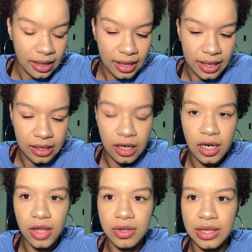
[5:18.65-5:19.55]
And
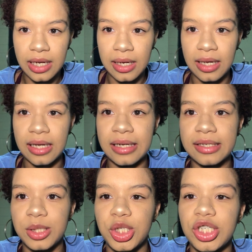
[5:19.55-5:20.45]
another thing
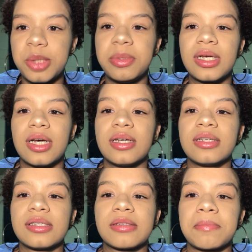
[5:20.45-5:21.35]
is, just
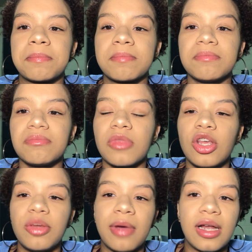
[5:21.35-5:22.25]
because
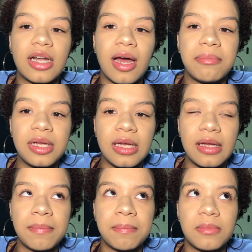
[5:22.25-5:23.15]
you might not
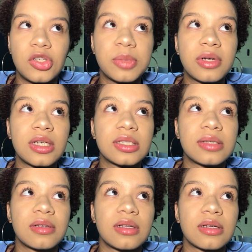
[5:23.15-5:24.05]
be, just because,